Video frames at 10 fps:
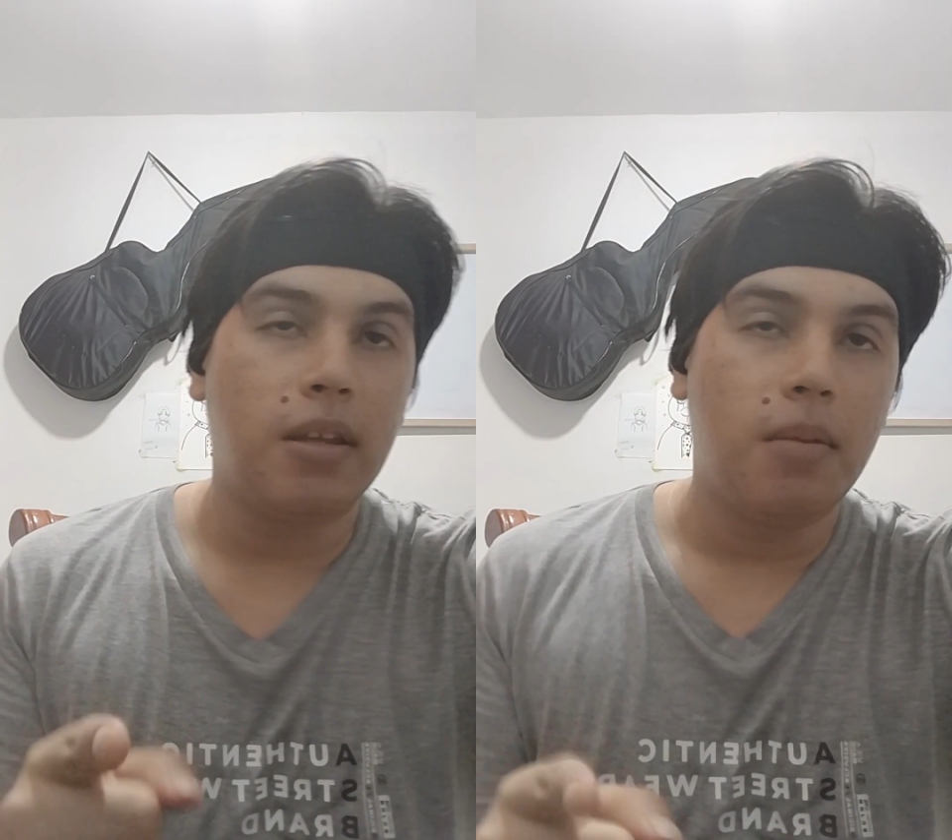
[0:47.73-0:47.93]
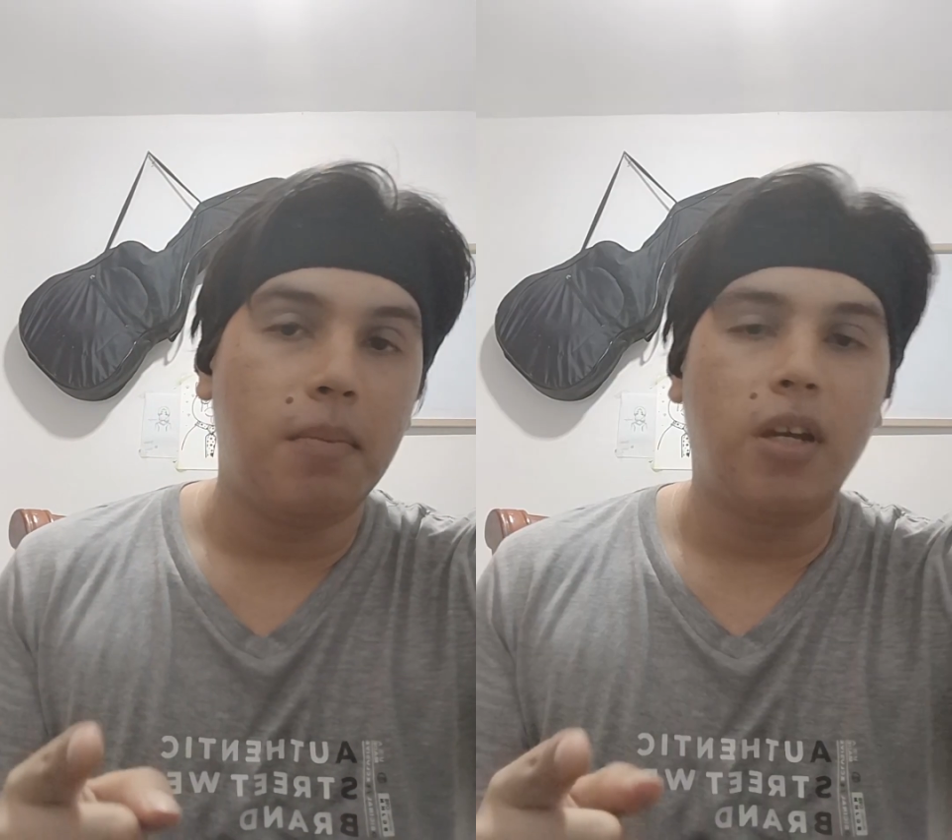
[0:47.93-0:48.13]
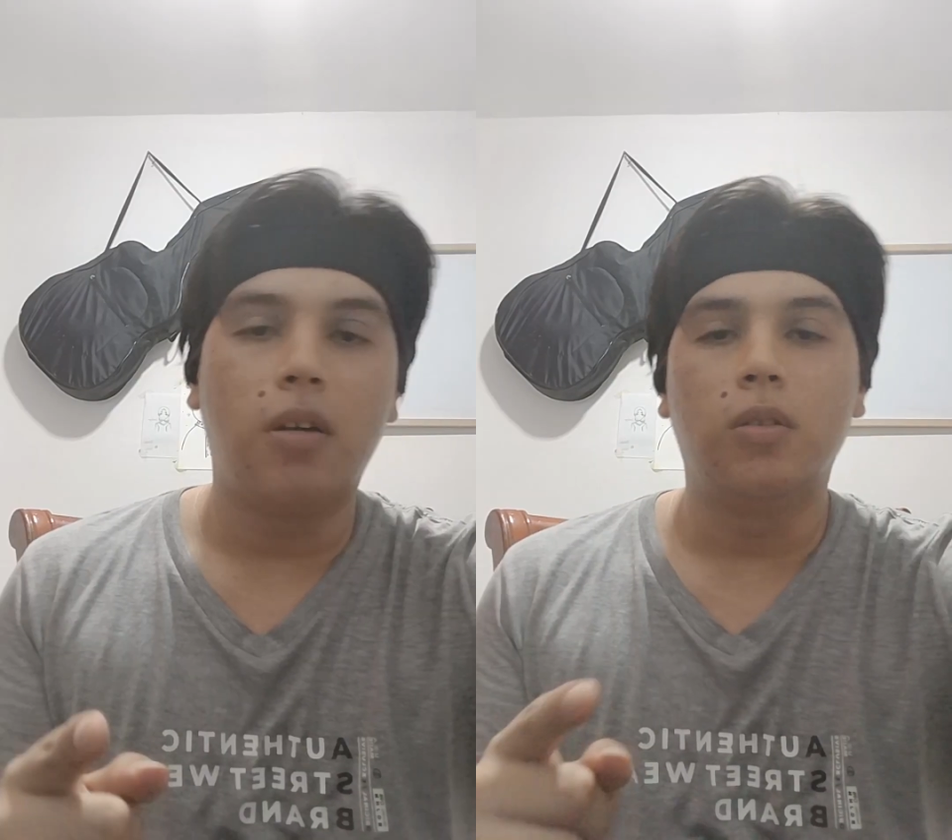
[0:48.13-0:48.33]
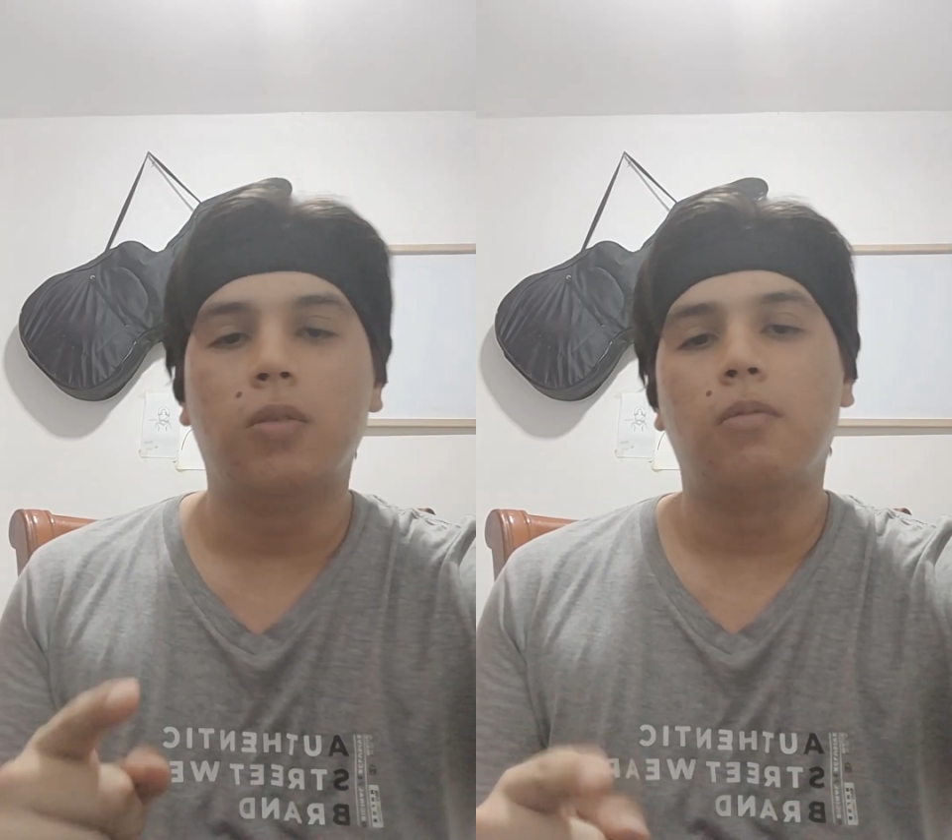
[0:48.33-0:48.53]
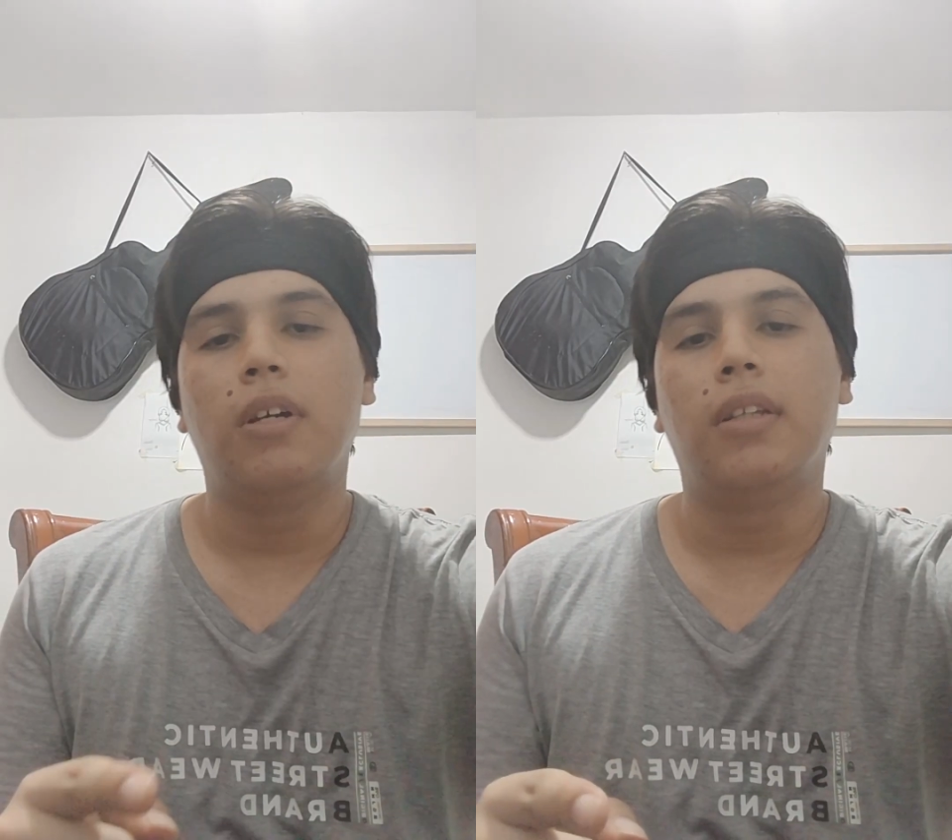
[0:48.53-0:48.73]
because
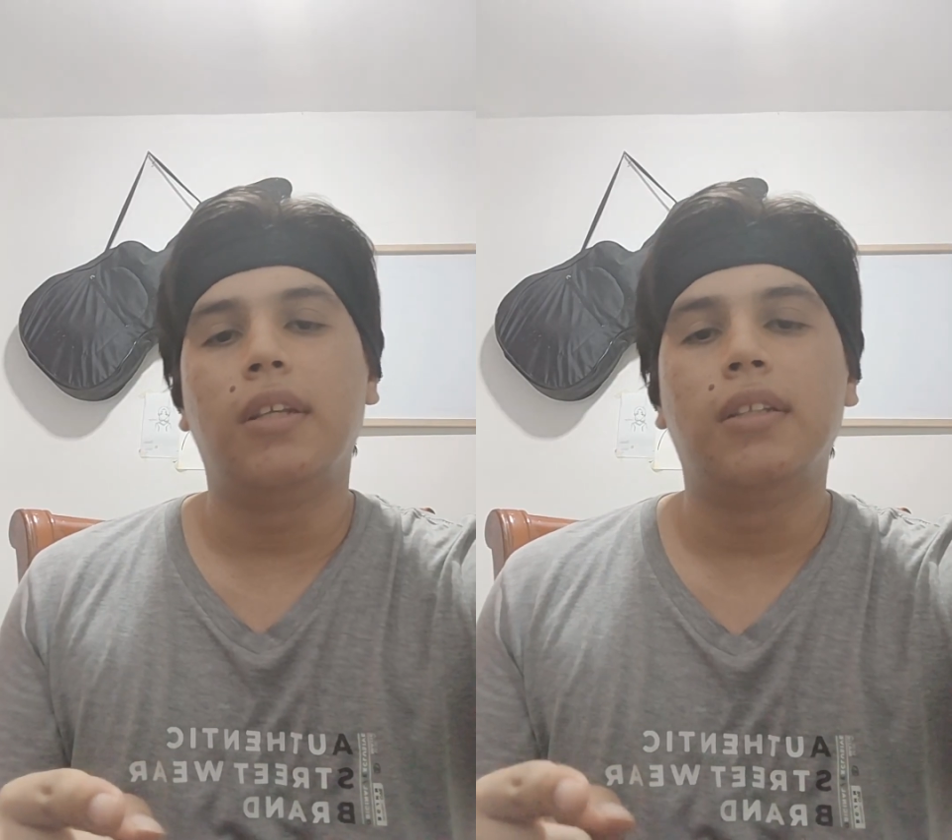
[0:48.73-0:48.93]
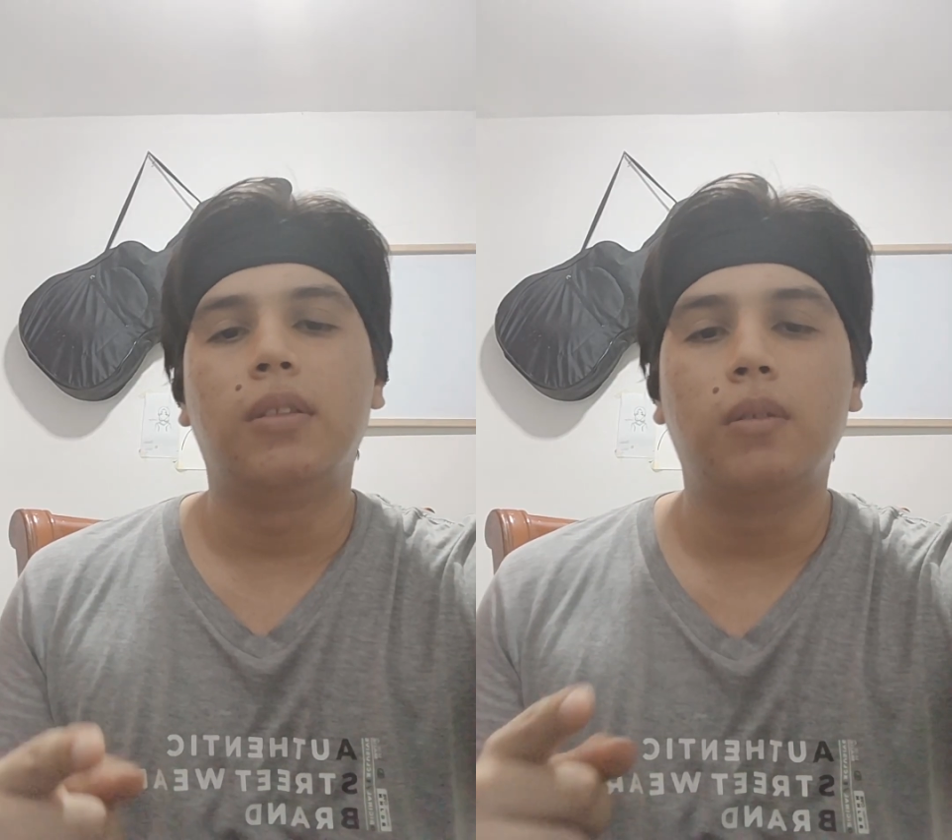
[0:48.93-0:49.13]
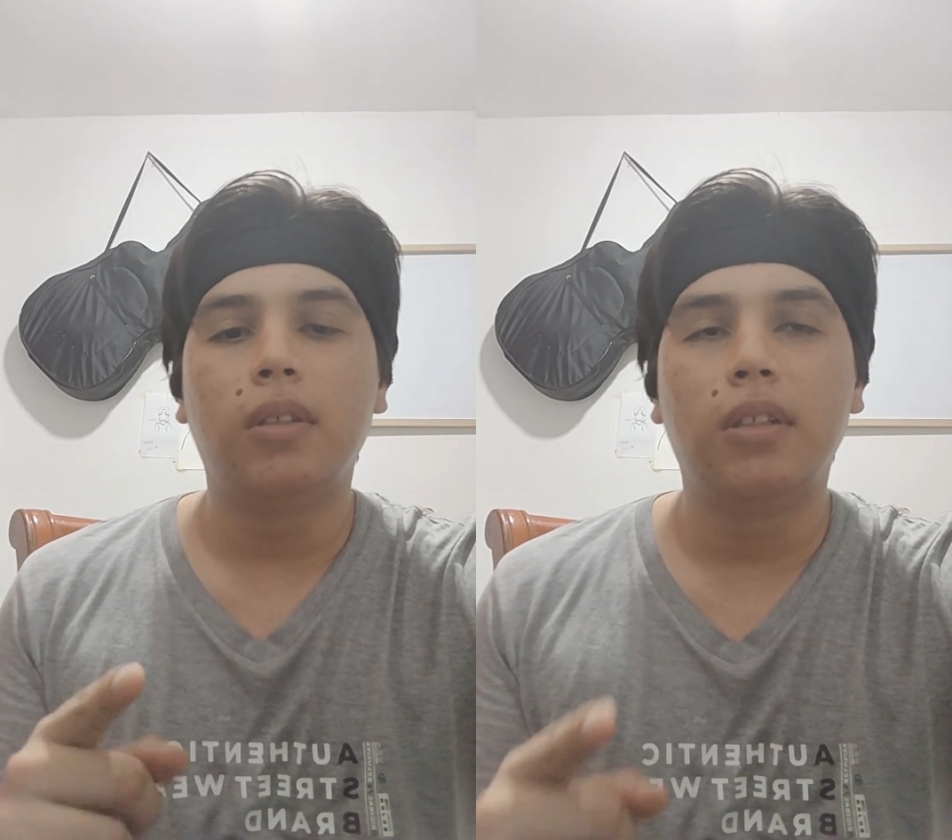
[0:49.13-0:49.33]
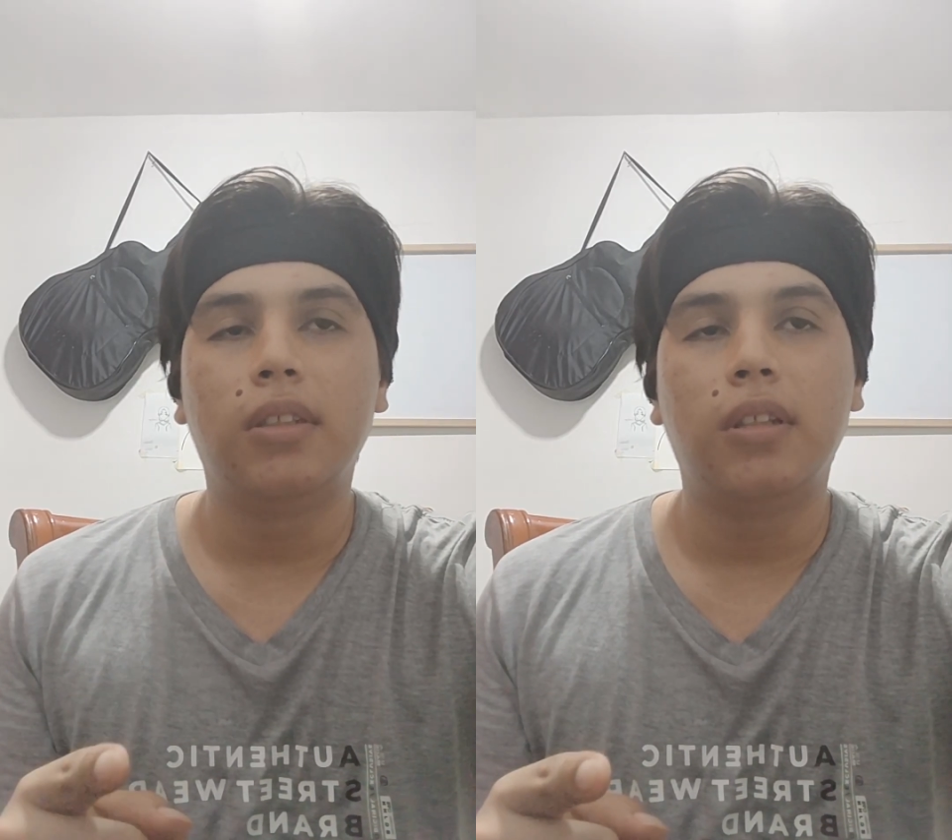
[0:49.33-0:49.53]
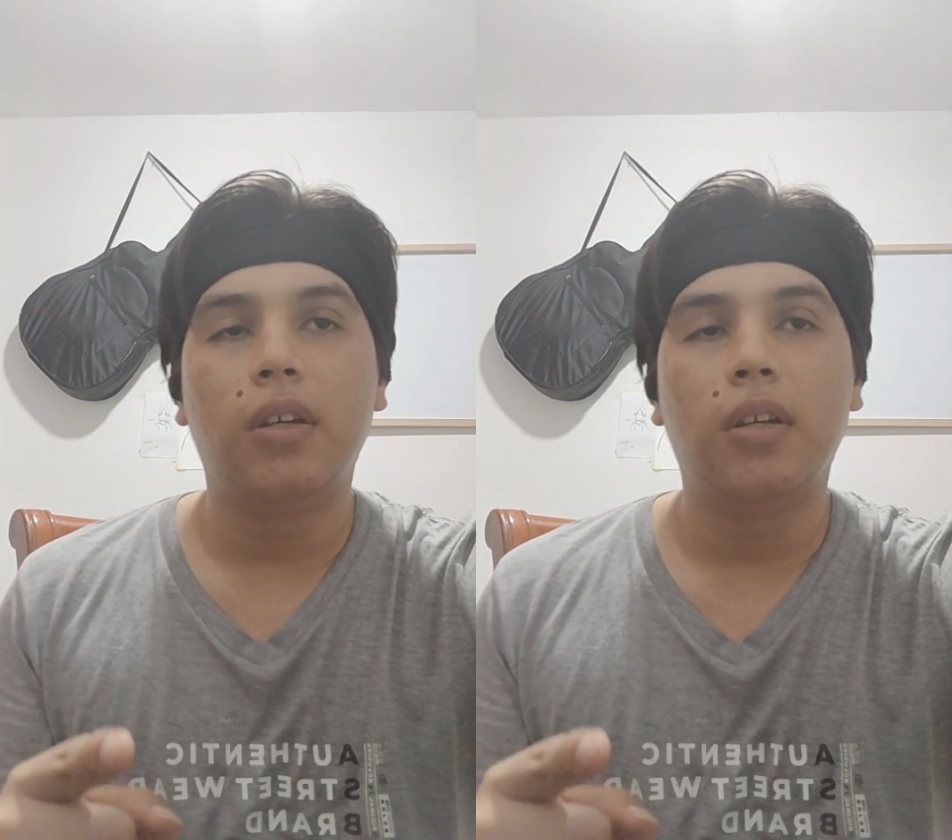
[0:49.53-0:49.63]
when the students